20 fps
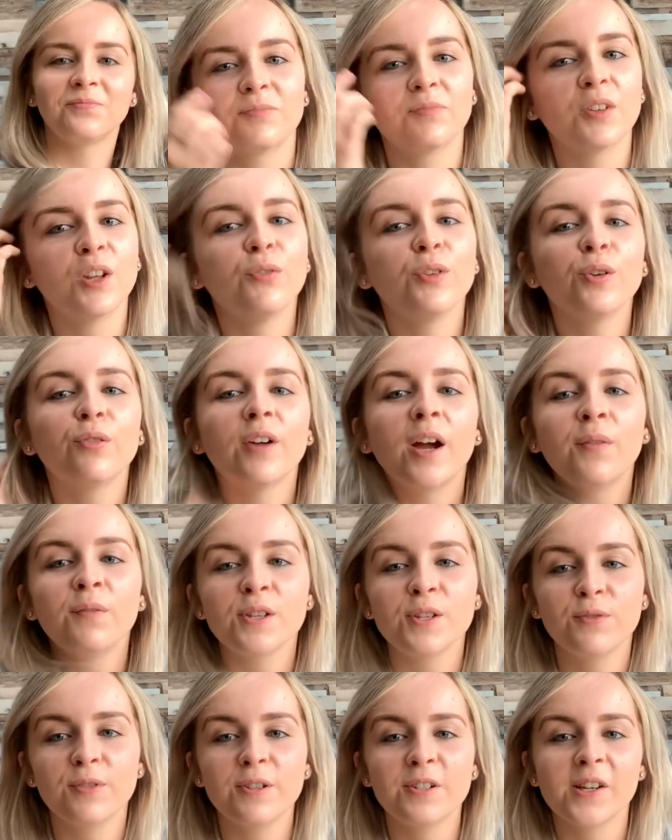If you found
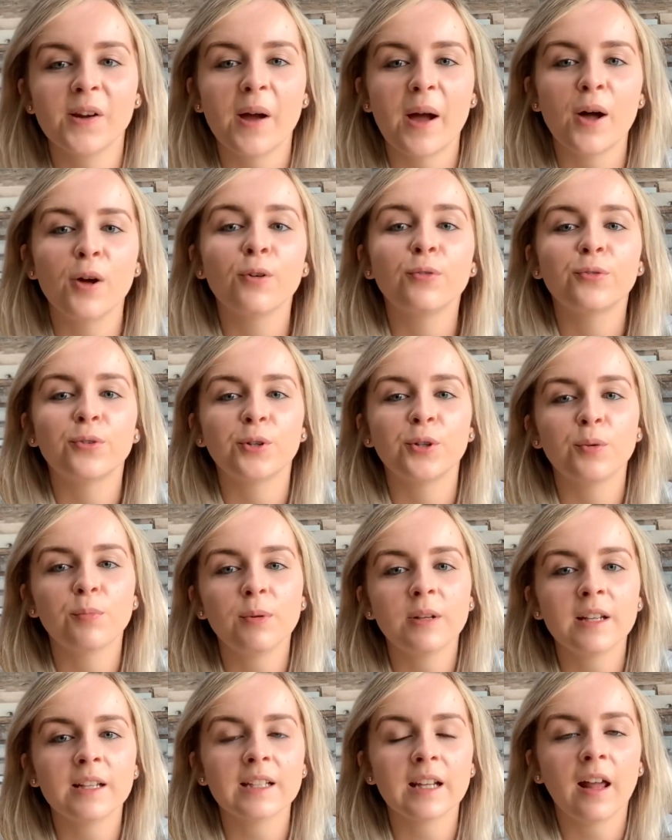this video helpful,
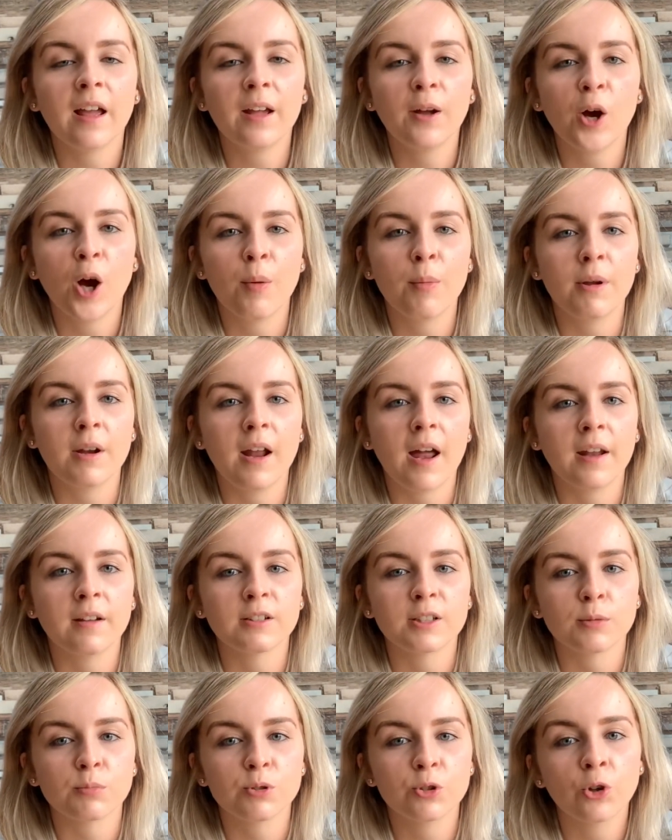please like, comment and
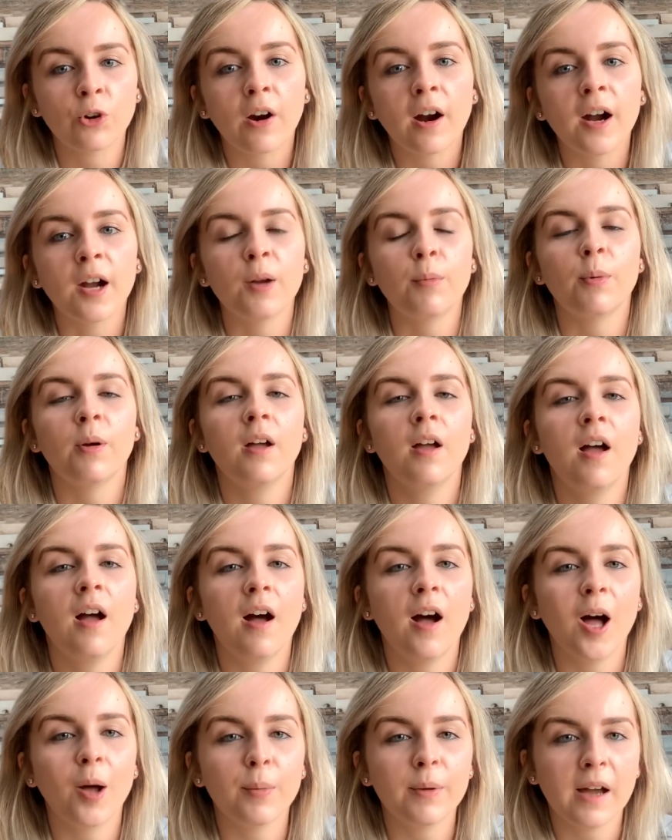subscribe.
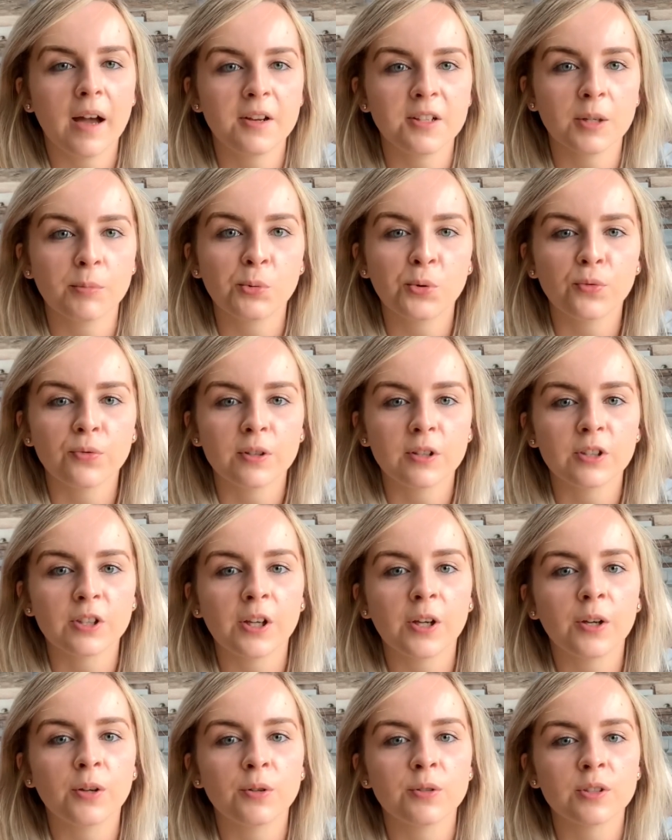I'll be adding more
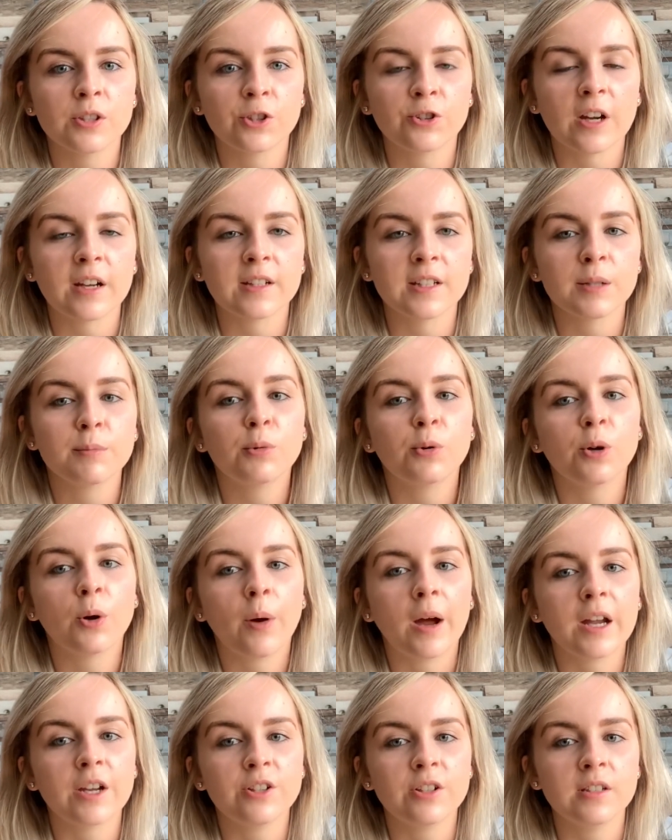videos addressing more
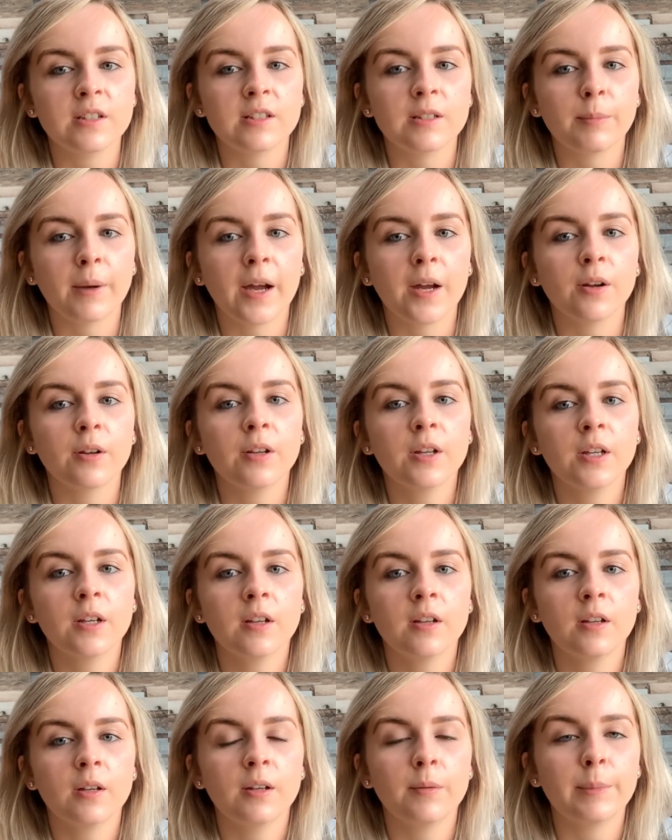questions about
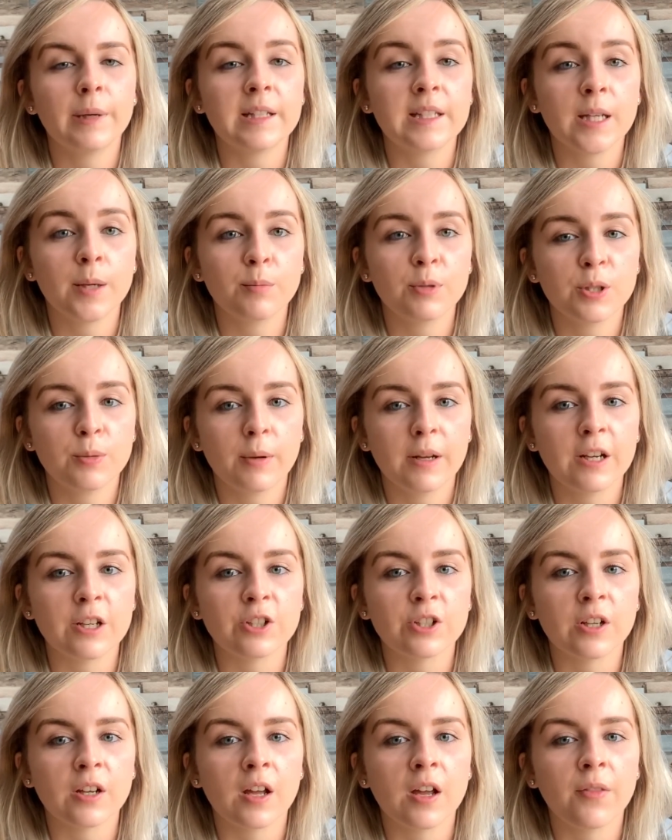Bear's hip
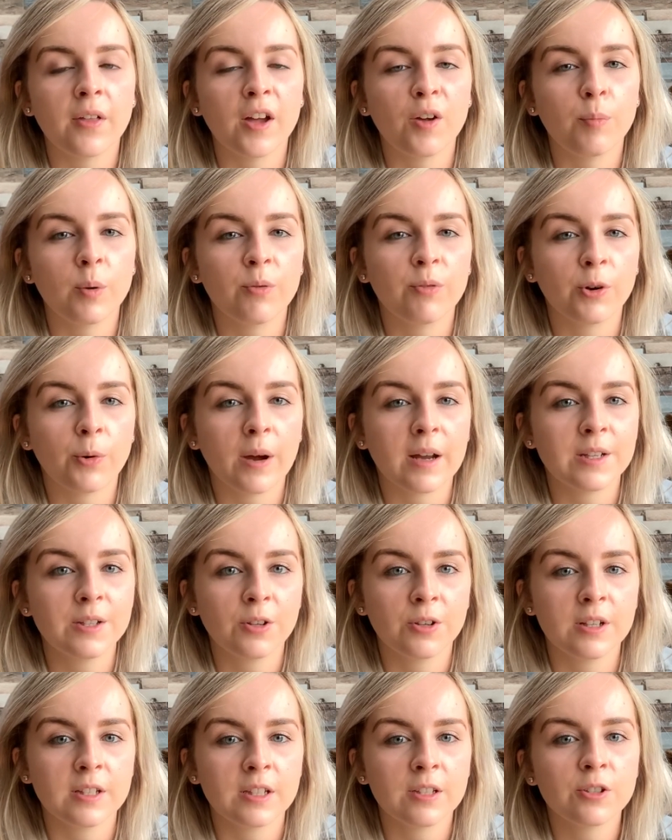dysplasia that have been requested on
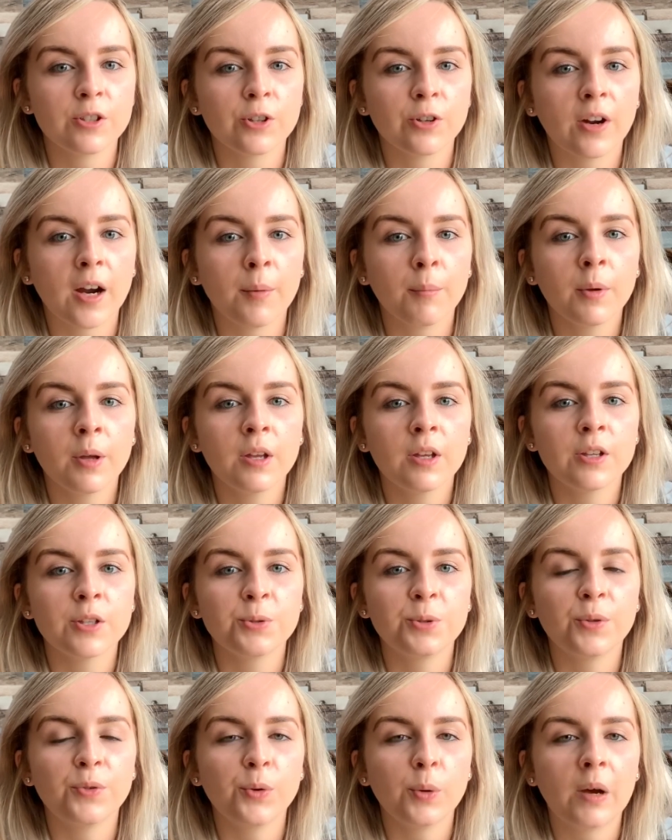his Instagram. So
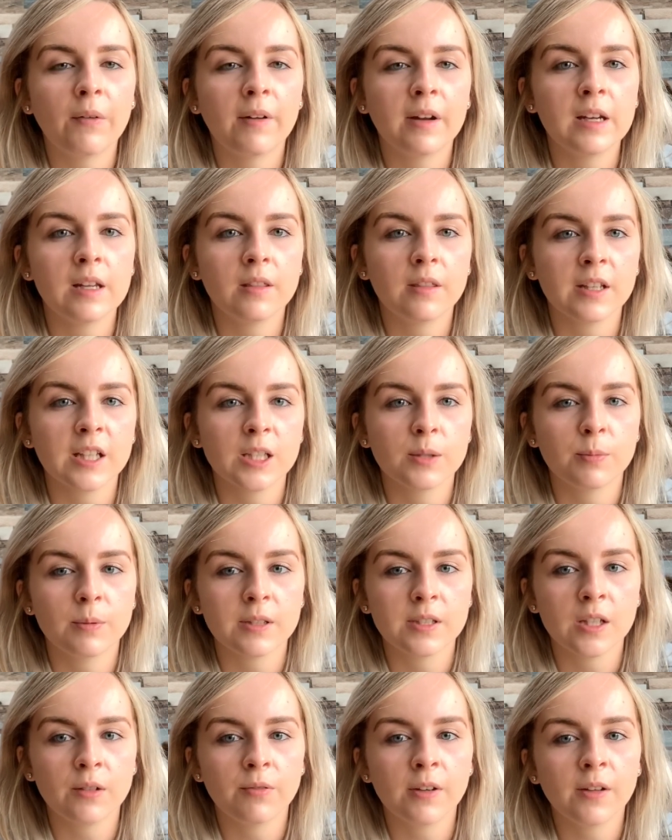if you have anything
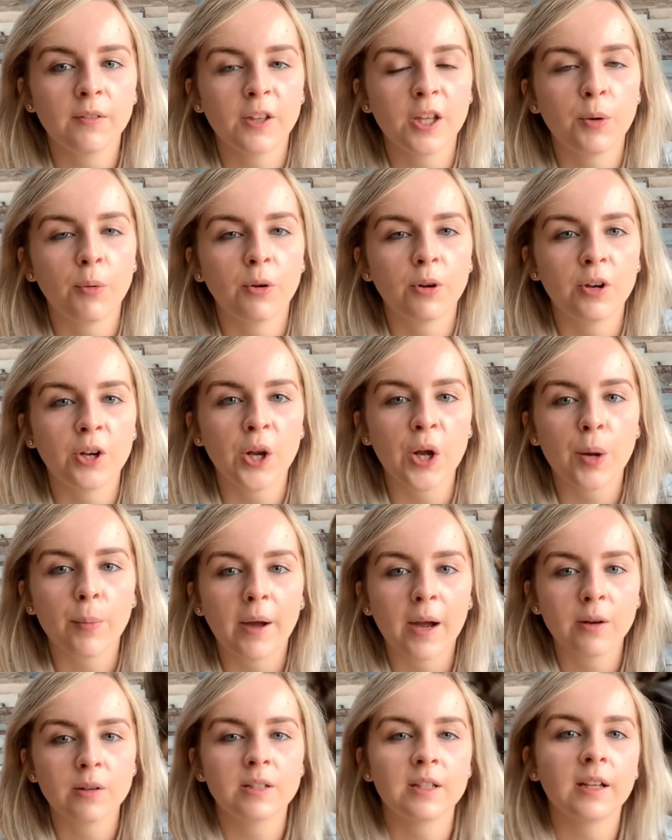specific that you want to know
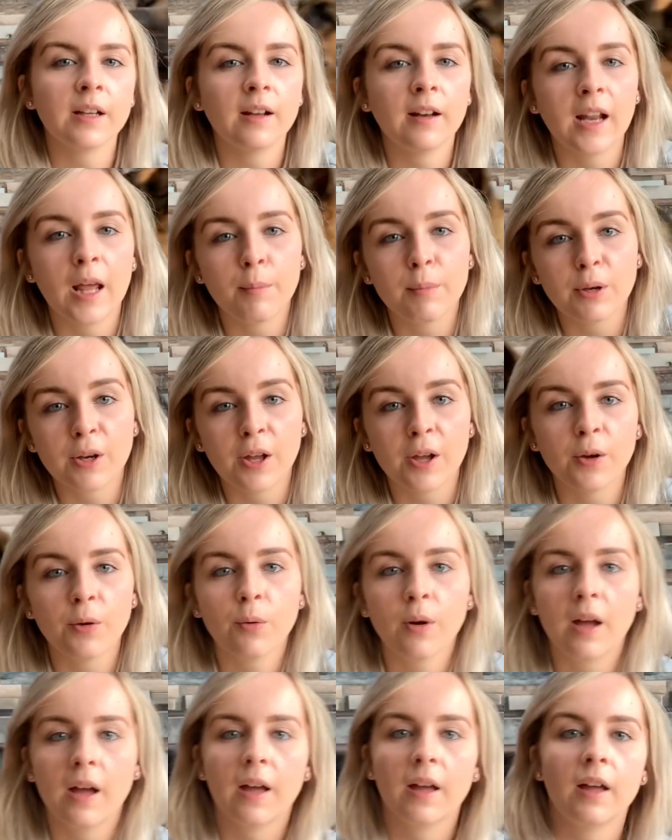about it, let me know,
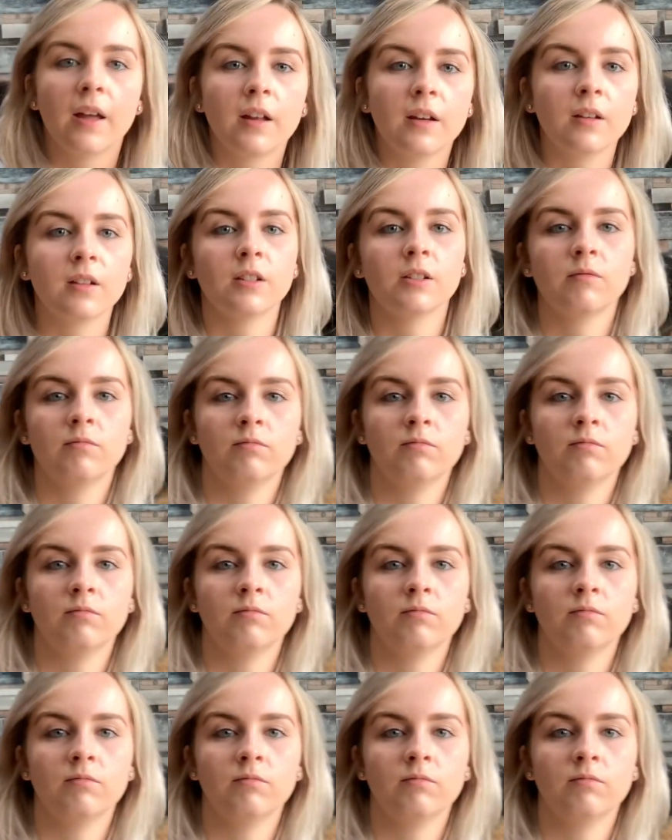and